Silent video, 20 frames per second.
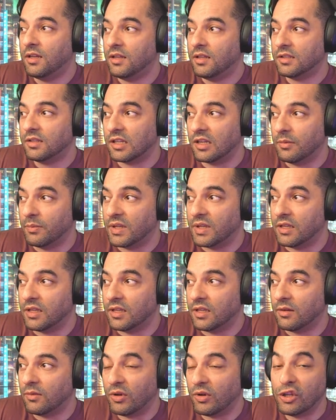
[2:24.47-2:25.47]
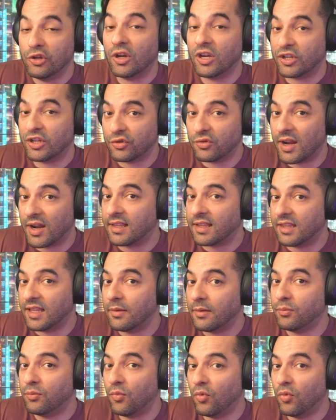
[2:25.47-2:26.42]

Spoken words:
It's going to be, when you extract that